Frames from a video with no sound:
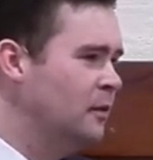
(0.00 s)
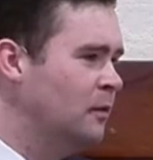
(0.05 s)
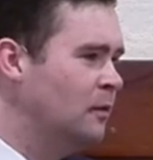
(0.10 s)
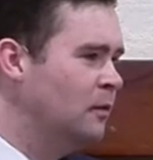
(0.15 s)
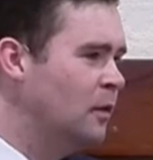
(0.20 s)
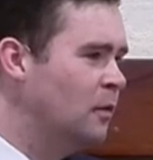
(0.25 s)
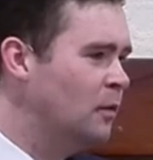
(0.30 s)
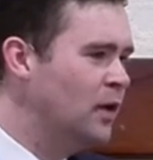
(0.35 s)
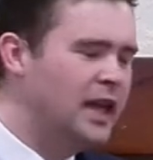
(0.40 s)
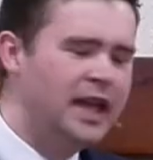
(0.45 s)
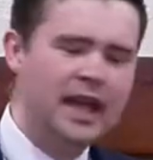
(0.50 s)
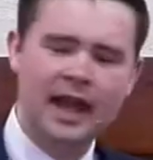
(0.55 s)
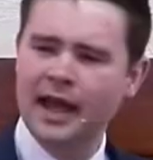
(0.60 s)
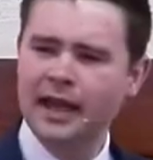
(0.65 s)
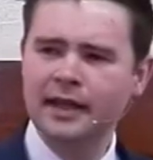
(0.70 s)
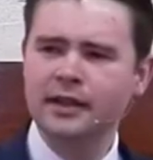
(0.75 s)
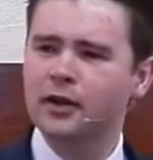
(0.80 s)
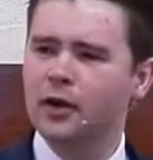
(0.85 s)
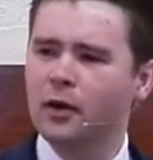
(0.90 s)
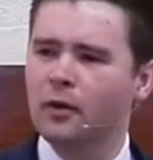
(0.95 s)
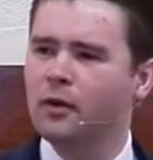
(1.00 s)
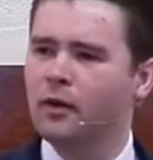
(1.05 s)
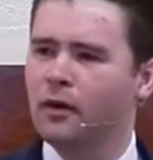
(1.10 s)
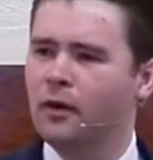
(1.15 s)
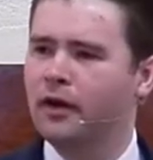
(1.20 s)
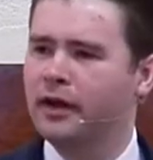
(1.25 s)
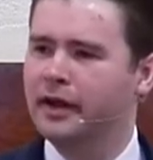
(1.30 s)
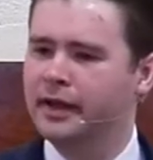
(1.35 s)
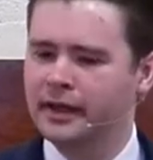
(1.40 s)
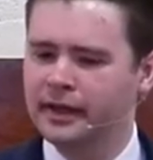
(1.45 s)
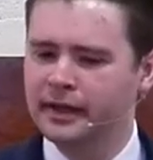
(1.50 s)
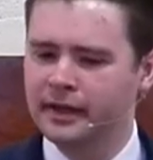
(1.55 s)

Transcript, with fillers: when we can't go on.